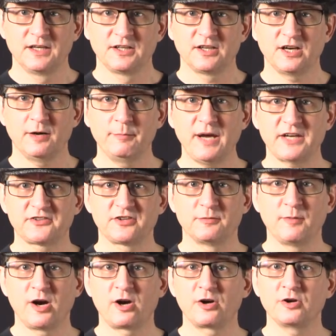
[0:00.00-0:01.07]
Come back
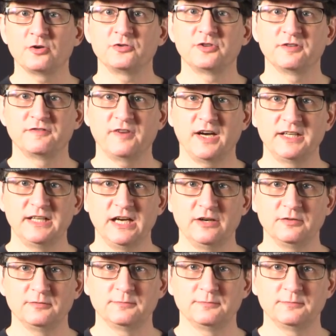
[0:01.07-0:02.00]
tomorrow to find out.